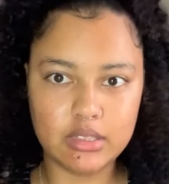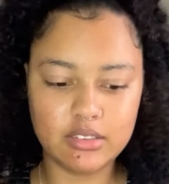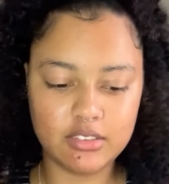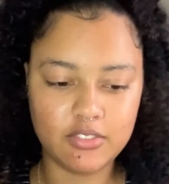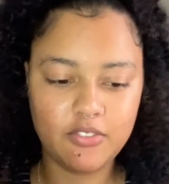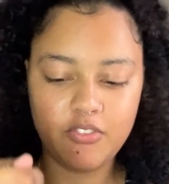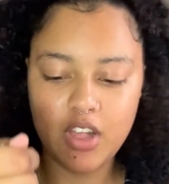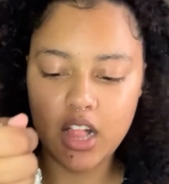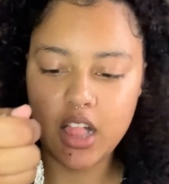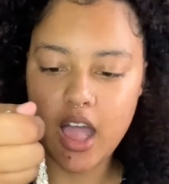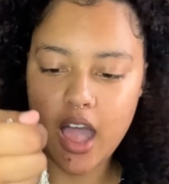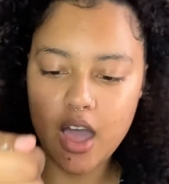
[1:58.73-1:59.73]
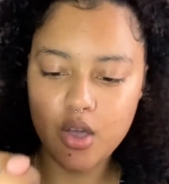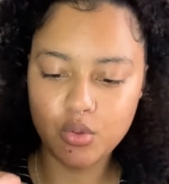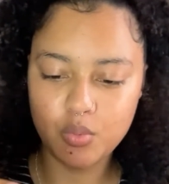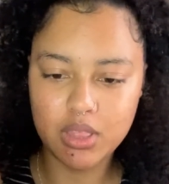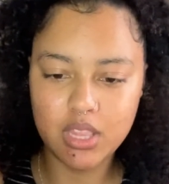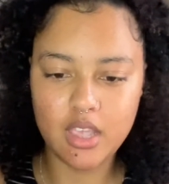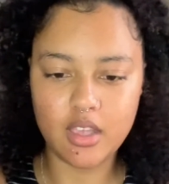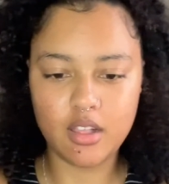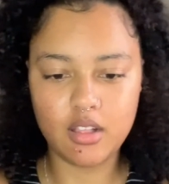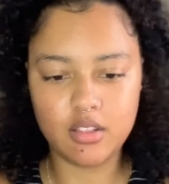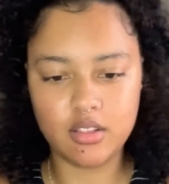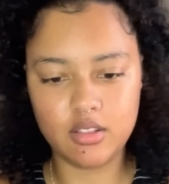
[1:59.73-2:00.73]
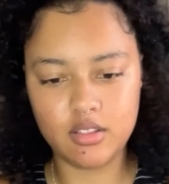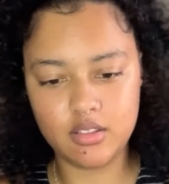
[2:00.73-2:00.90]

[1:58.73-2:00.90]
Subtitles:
just fell out, what the hell.